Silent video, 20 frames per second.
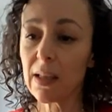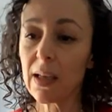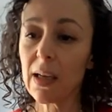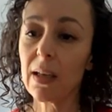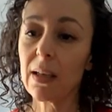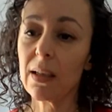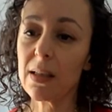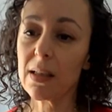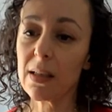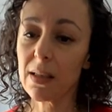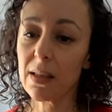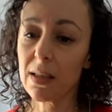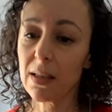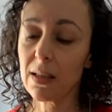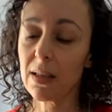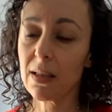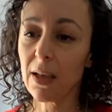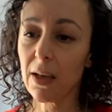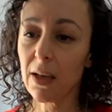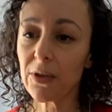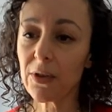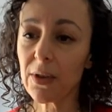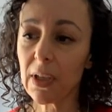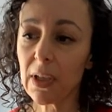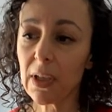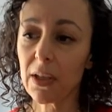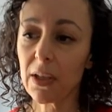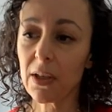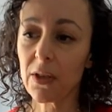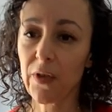is that is
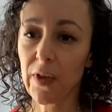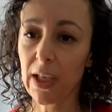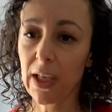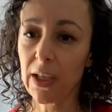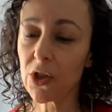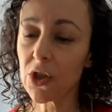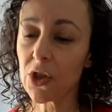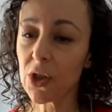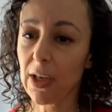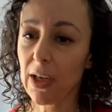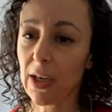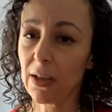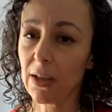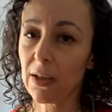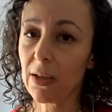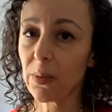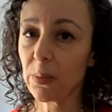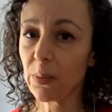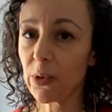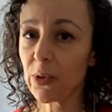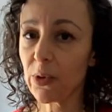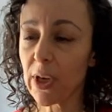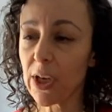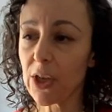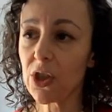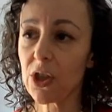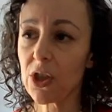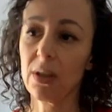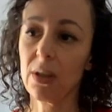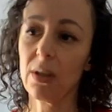definitely an advantage. That
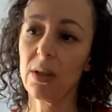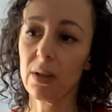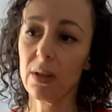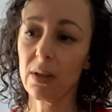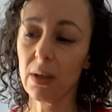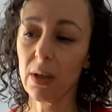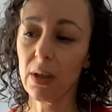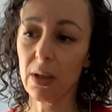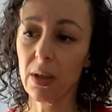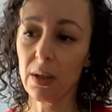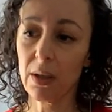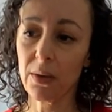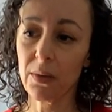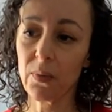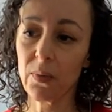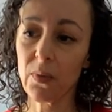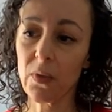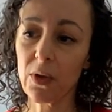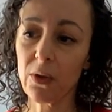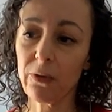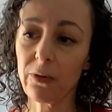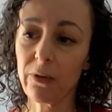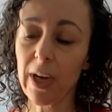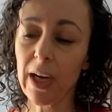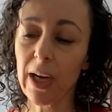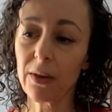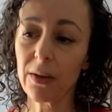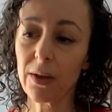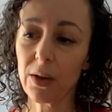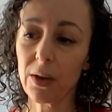compression, the
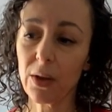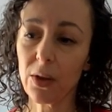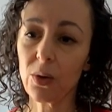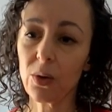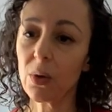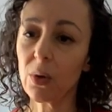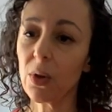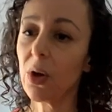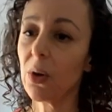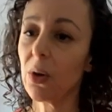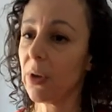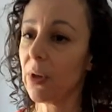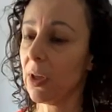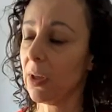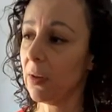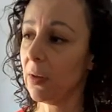fact that you know